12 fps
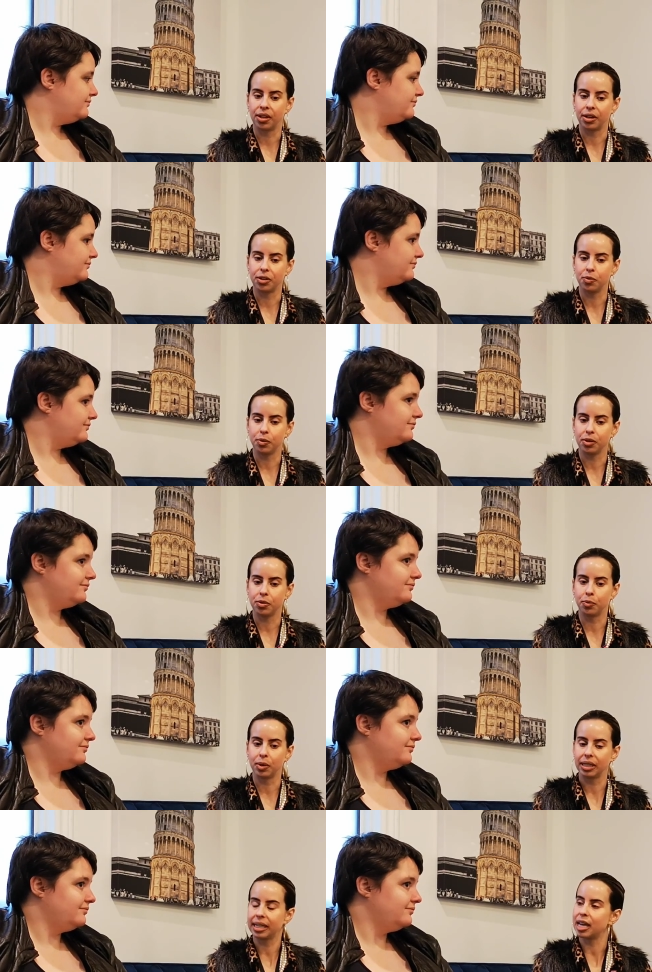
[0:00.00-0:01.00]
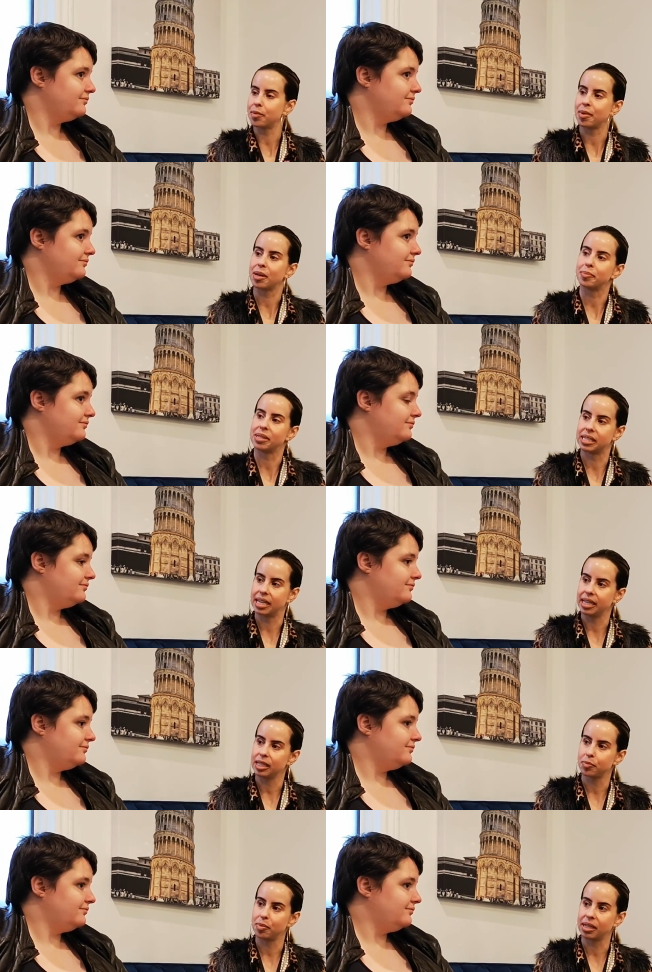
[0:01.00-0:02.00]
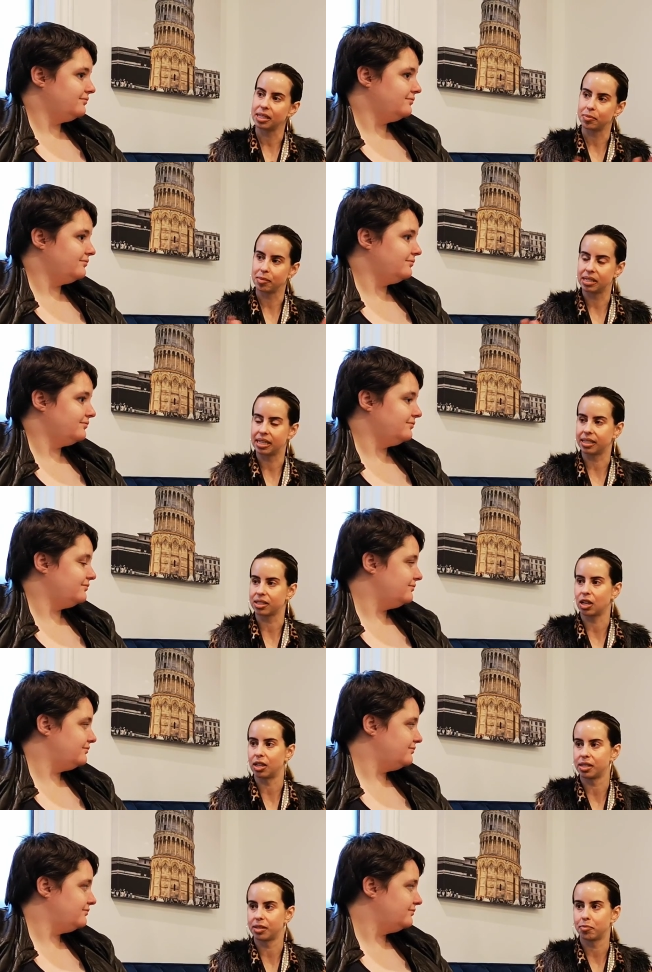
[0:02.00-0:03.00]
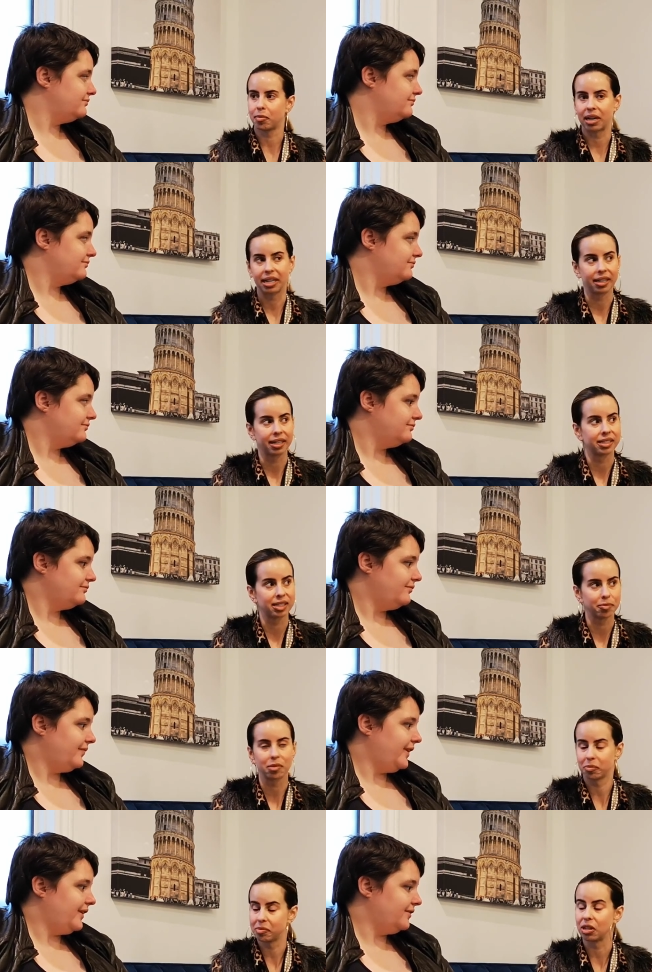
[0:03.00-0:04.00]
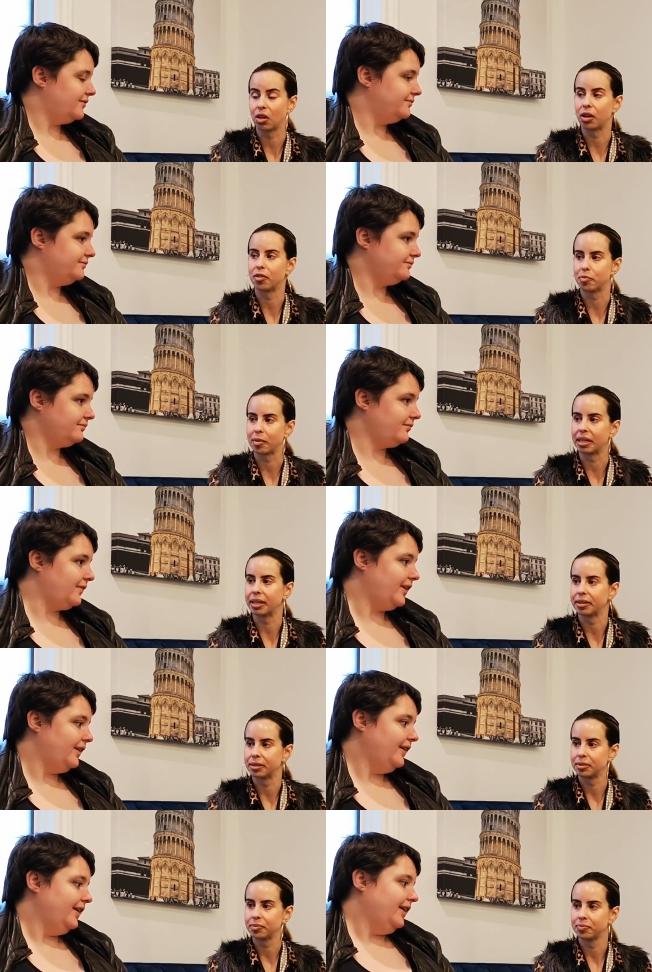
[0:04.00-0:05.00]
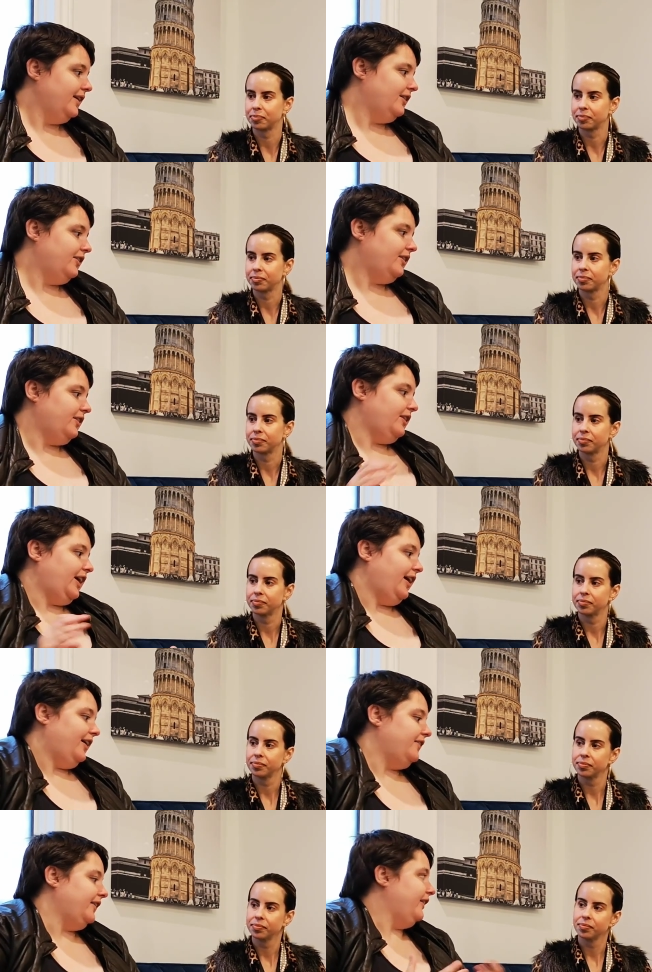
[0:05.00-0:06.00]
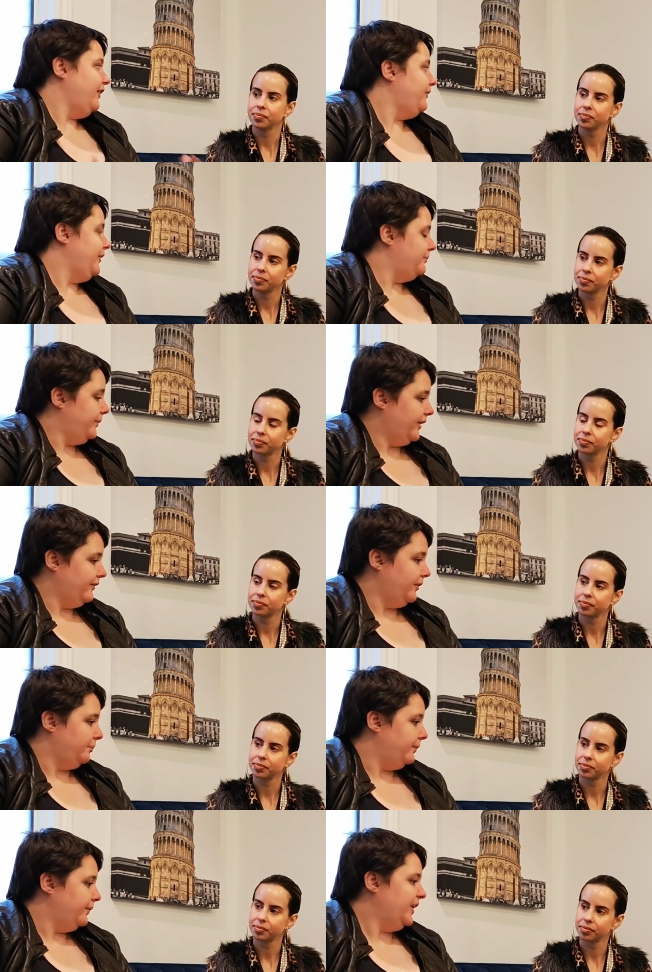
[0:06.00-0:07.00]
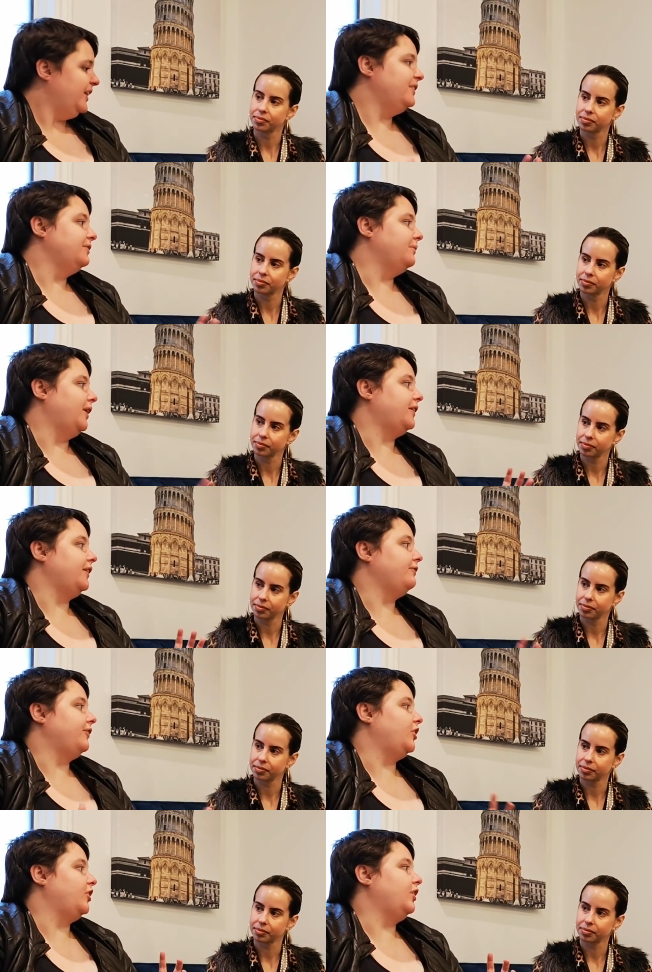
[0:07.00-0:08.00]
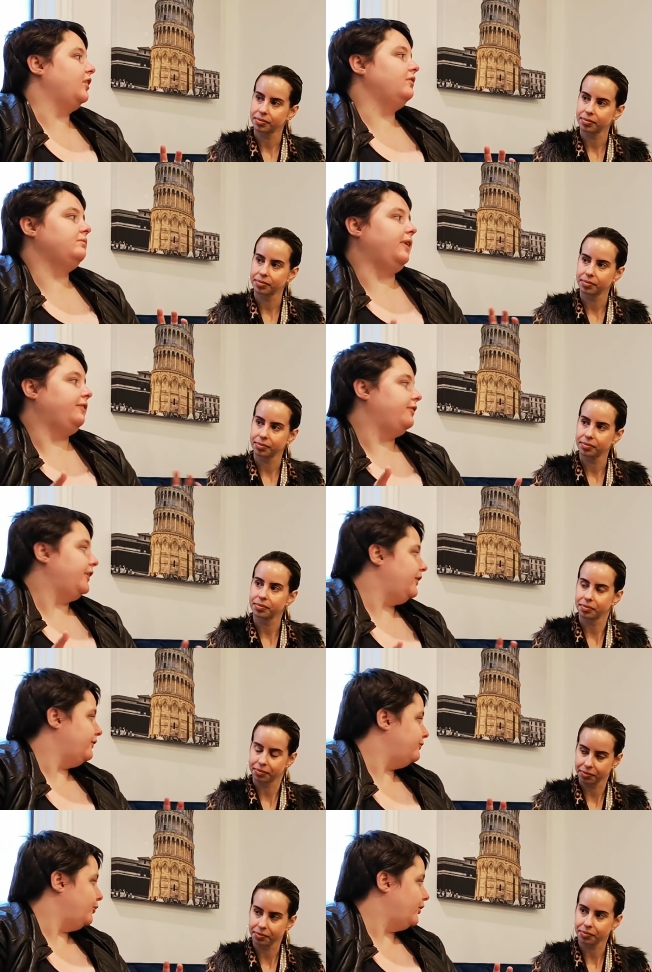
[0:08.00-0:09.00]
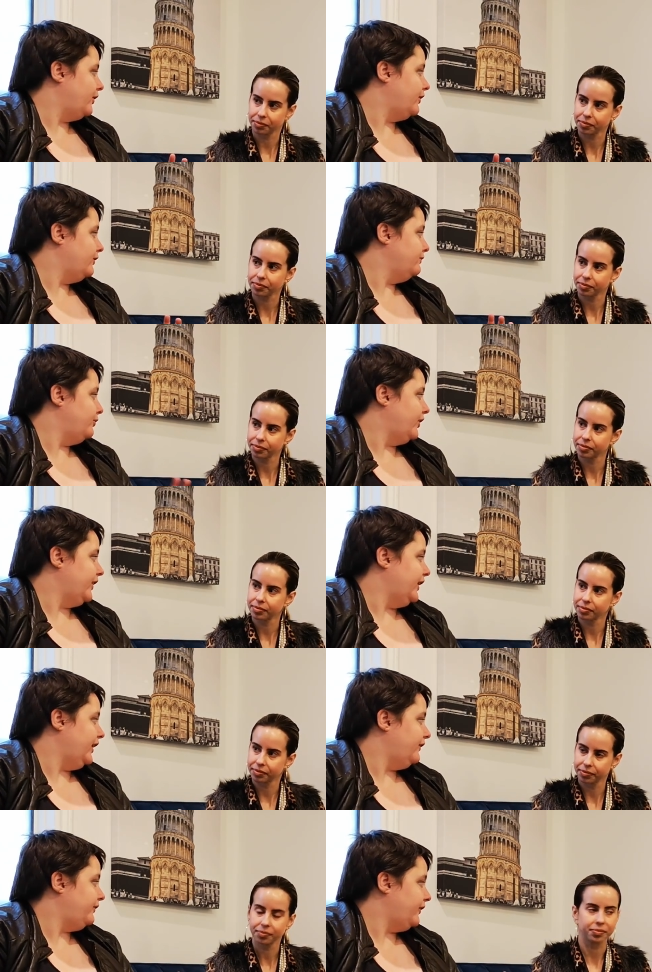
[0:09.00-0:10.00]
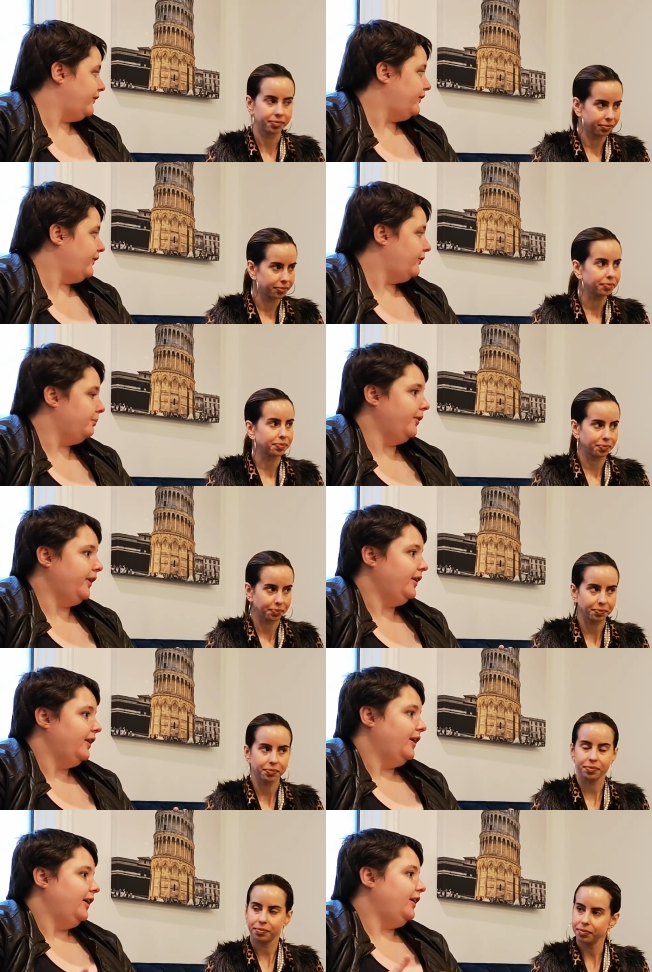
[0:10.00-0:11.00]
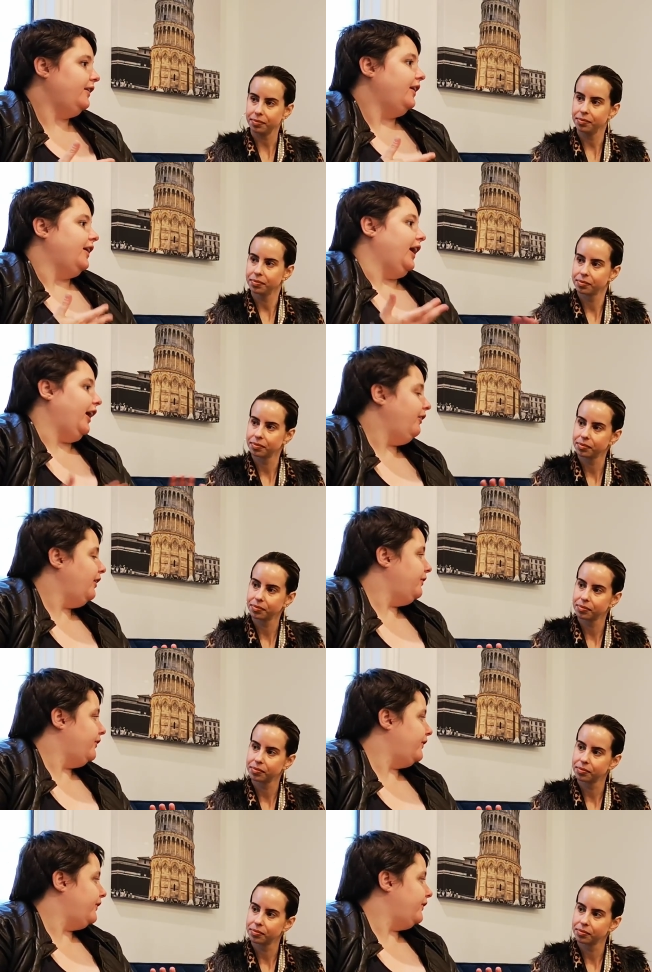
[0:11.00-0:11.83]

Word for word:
Speaker 1: they, you really can't make mistakes, because mistakes cost money, and sometimes a lot of money.
Speaker 2: Now that you've been in the market for roughly four four and a half years at this point, how have you